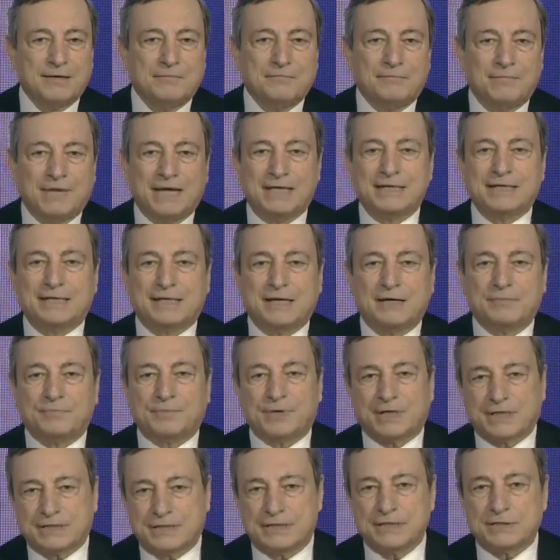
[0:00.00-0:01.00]
medical
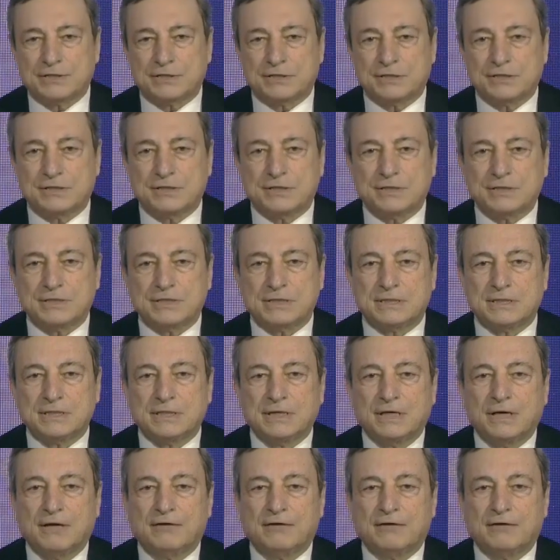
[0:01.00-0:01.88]
practitioners,